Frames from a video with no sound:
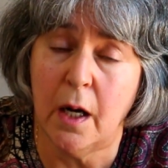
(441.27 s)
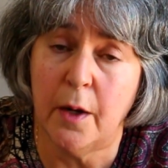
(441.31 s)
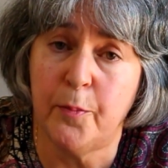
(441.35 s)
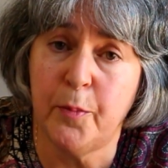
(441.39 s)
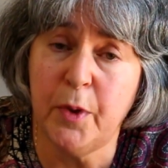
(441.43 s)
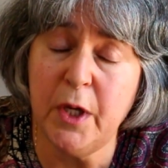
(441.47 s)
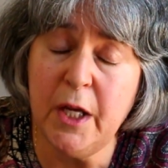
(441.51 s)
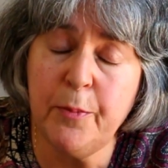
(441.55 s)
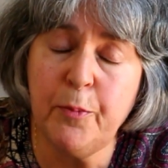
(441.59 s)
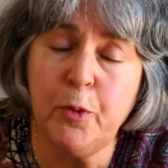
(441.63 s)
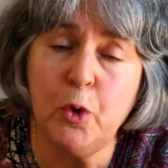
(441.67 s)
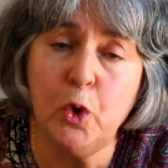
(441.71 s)

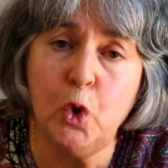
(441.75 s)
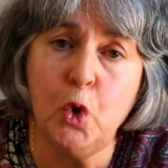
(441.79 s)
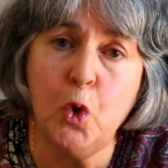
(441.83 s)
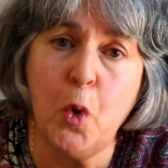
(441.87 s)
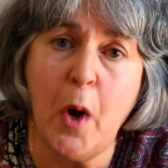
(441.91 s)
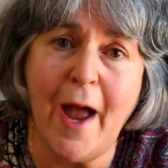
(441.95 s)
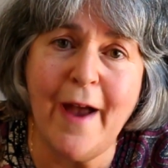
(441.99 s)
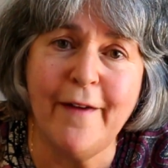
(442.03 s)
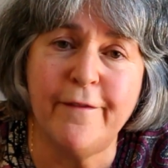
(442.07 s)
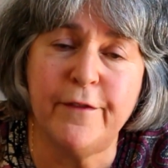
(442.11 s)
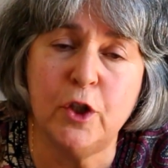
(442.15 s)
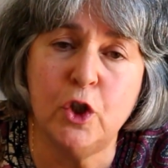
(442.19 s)
people who
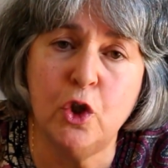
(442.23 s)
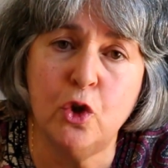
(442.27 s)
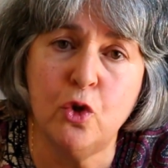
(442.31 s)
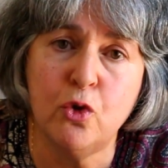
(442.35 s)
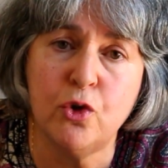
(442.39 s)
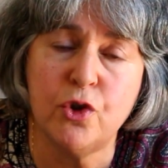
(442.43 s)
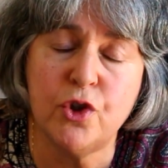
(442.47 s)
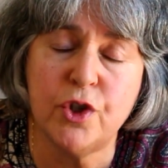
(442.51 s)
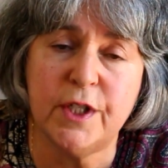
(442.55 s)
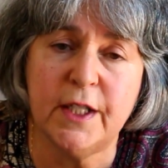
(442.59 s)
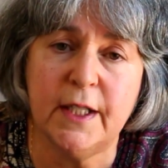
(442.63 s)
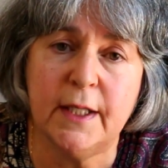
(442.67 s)
have
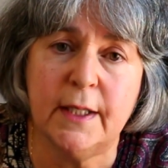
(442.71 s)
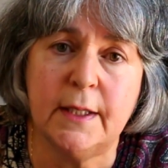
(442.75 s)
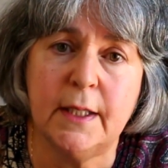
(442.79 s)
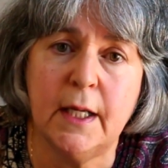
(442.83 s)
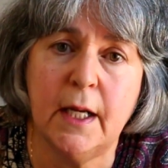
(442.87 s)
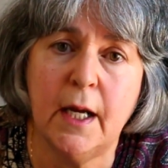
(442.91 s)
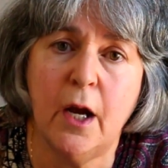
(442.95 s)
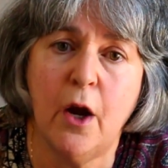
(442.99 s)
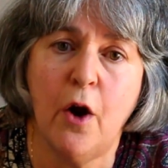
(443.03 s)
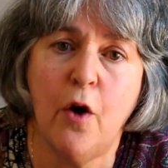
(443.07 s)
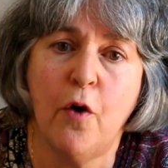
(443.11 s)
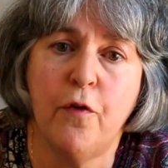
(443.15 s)
used it
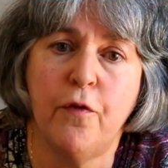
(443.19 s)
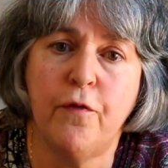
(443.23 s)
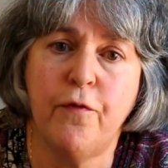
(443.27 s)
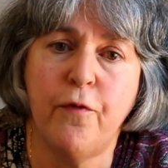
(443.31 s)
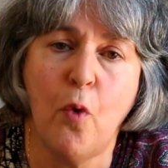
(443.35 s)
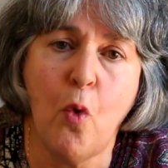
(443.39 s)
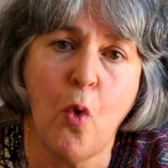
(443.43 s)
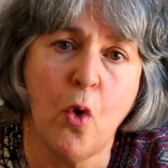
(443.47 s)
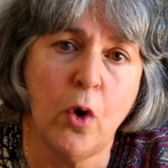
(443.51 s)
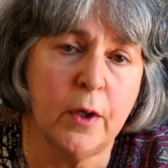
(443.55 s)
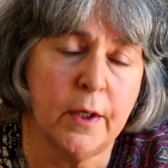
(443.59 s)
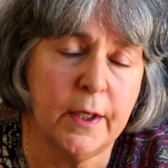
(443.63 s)

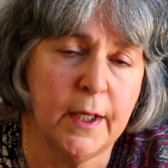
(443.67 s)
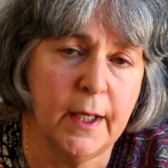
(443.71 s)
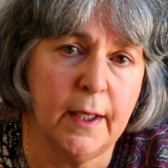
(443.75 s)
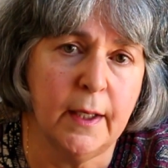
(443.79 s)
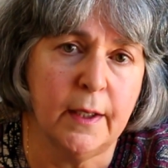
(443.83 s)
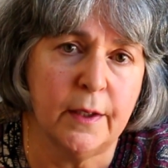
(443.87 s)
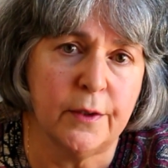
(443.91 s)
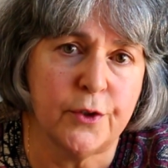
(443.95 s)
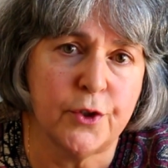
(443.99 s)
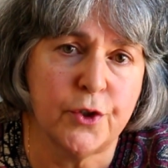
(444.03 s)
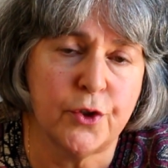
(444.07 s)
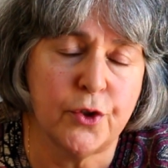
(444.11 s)
for
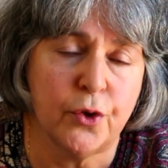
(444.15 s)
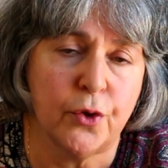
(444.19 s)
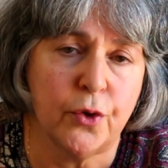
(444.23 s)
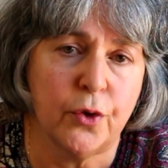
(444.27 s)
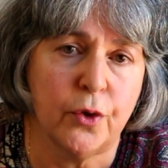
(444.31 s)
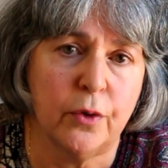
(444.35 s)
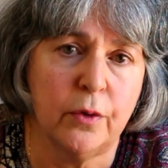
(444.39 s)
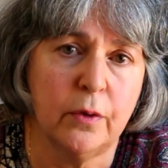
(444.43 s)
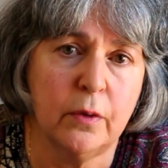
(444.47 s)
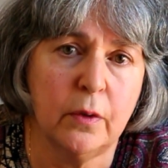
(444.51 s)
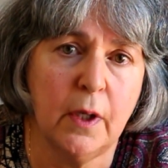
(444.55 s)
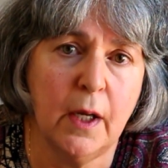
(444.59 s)

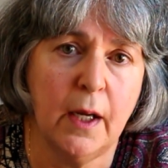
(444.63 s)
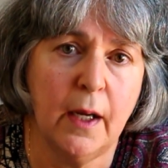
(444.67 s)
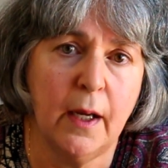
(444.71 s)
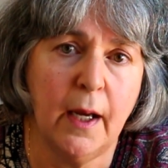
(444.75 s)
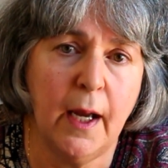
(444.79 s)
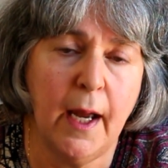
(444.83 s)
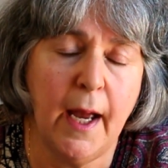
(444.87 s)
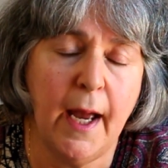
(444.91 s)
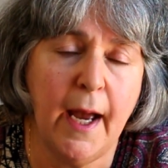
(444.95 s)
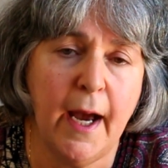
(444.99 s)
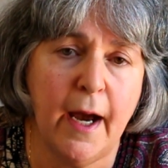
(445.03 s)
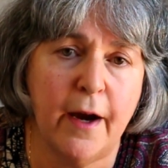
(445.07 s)
cancer
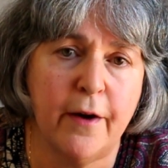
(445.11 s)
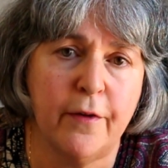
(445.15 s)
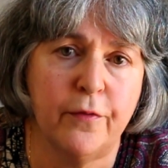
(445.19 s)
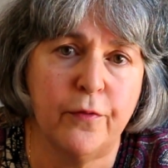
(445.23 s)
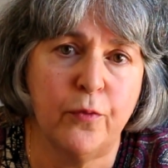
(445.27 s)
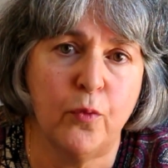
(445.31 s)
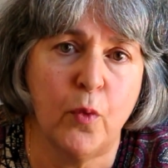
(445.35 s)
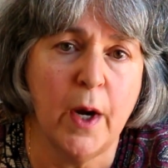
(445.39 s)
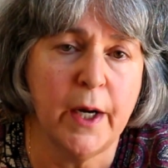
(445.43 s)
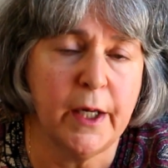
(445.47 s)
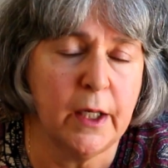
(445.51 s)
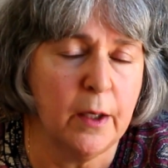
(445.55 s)

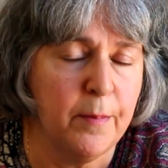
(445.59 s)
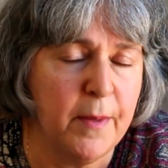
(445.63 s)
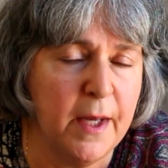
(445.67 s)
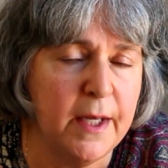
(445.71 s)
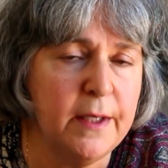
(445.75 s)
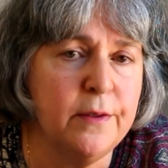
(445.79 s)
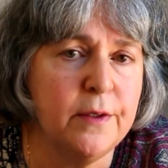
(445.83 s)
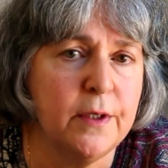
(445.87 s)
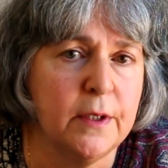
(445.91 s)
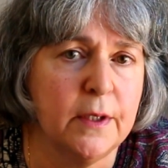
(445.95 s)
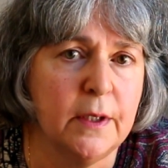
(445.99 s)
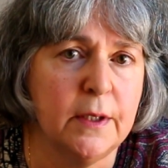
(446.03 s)
have
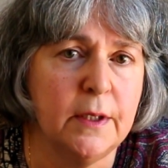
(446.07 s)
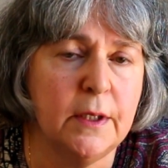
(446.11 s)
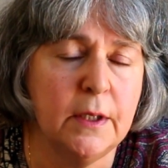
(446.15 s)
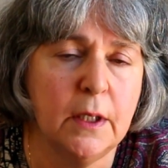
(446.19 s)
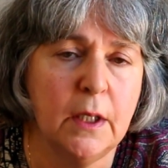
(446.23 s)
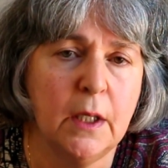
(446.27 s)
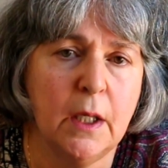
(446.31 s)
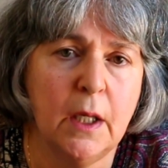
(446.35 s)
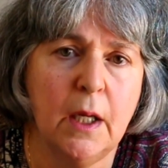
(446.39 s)
recommended,